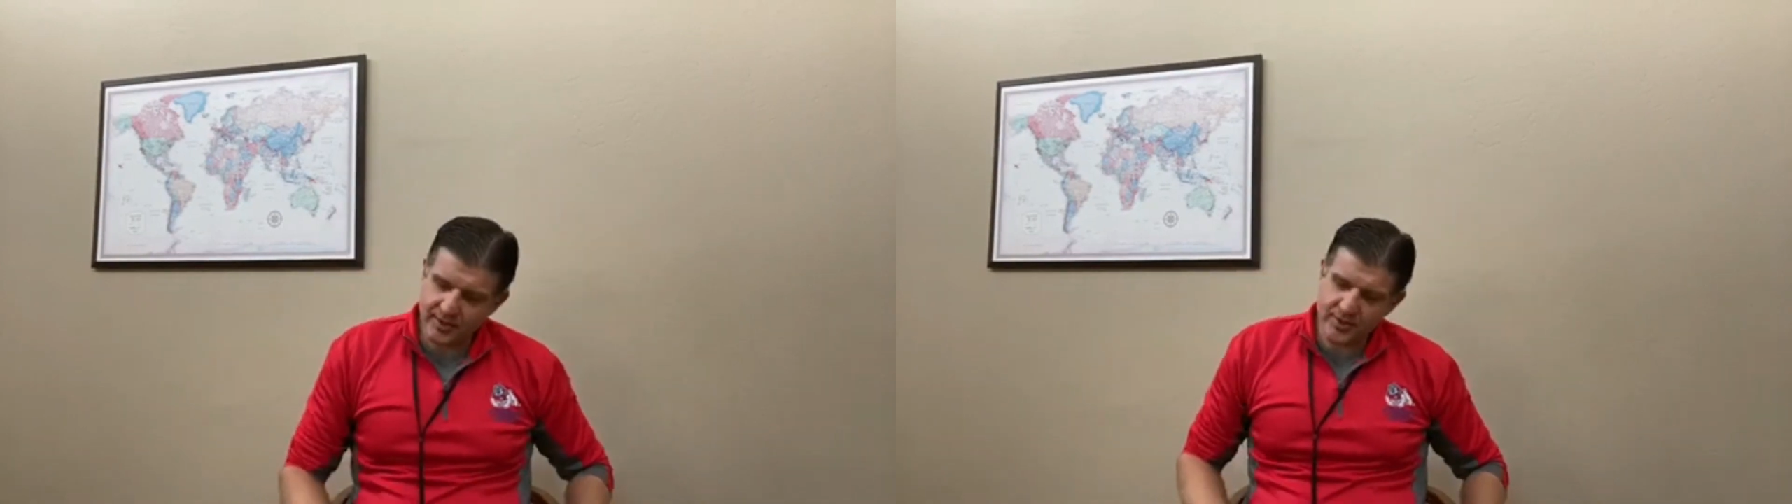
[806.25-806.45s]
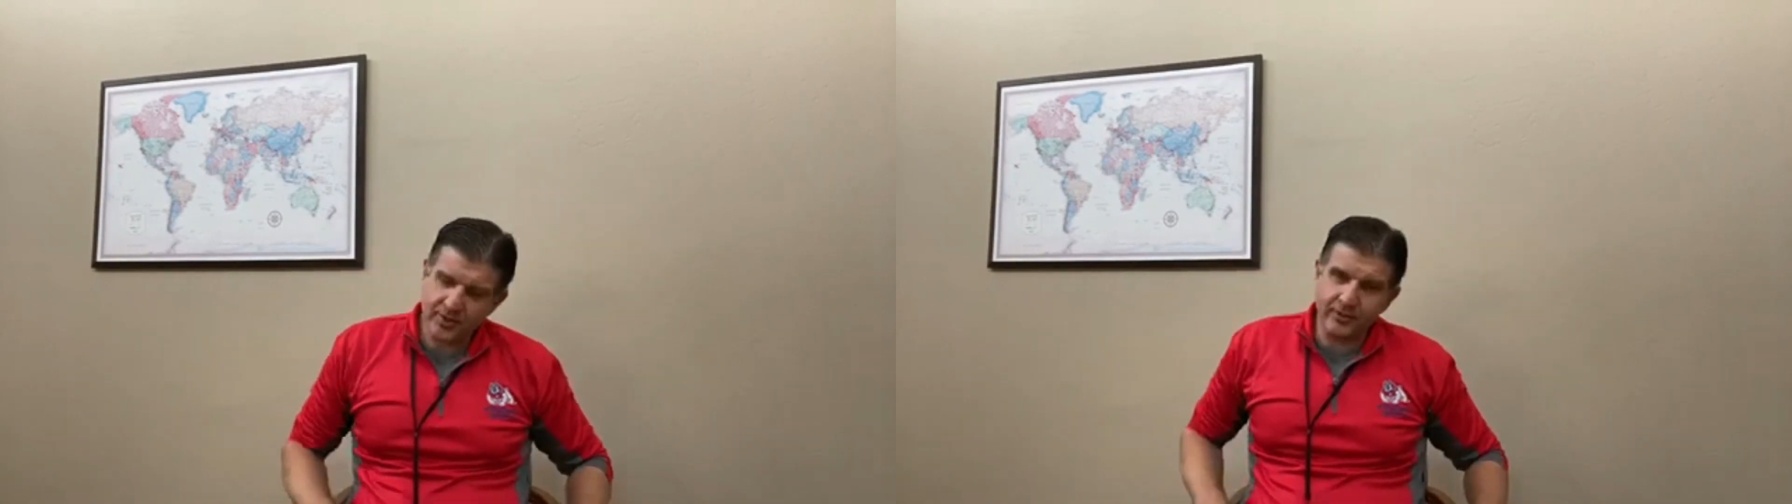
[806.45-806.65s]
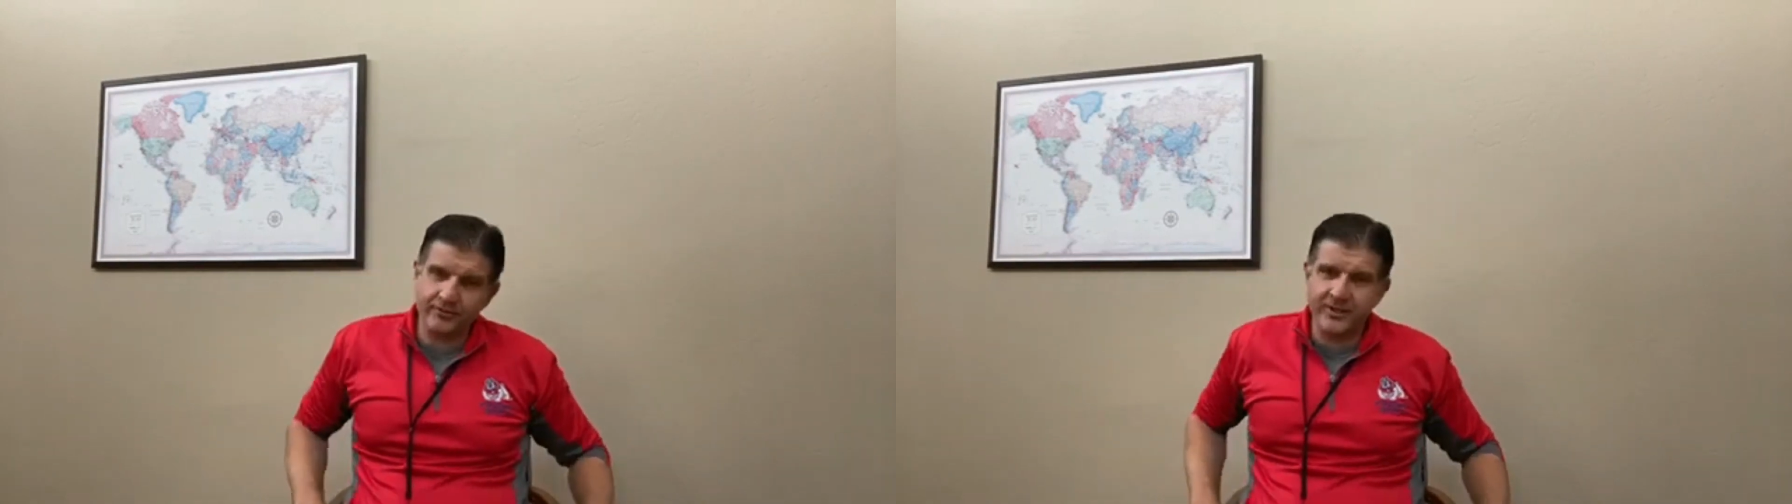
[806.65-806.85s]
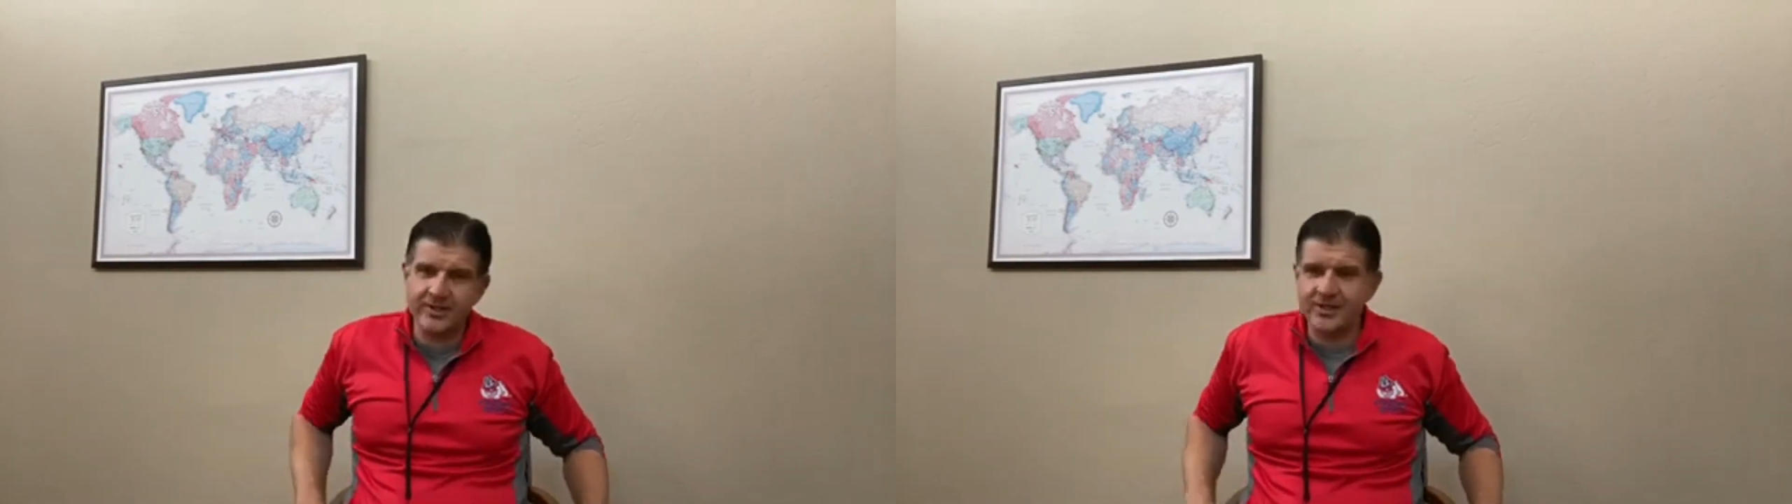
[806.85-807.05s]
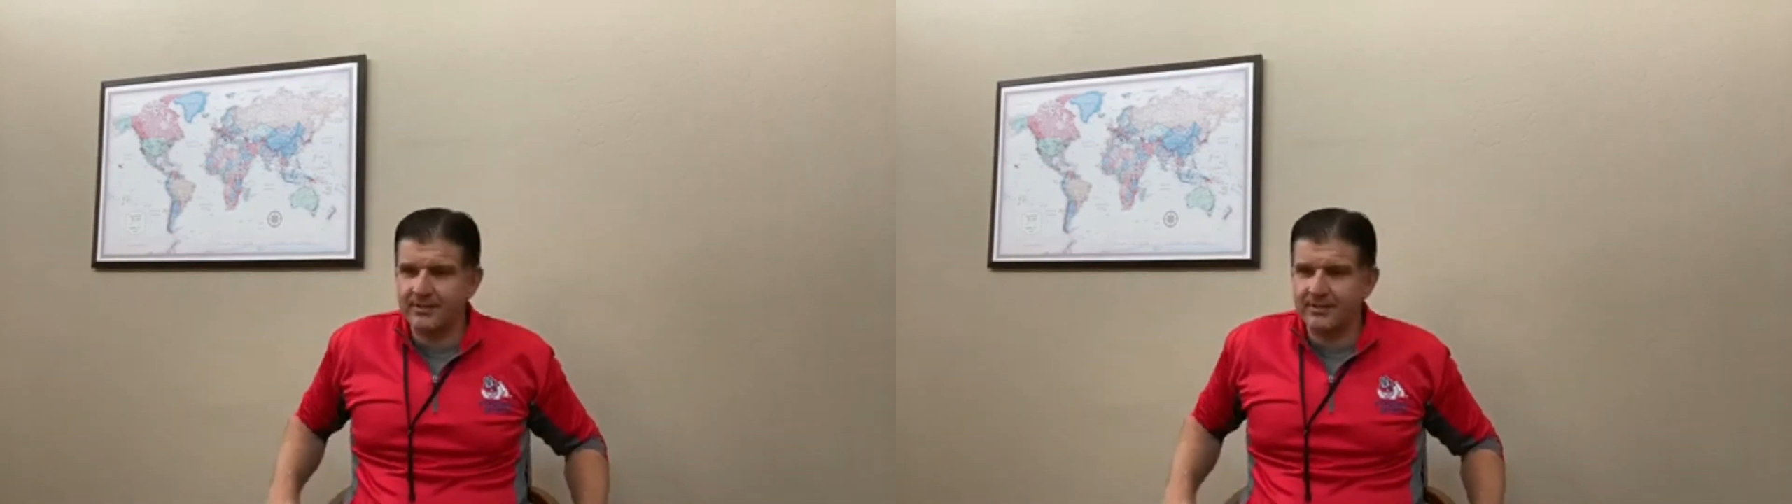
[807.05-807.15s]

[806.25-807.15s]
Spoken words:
So for this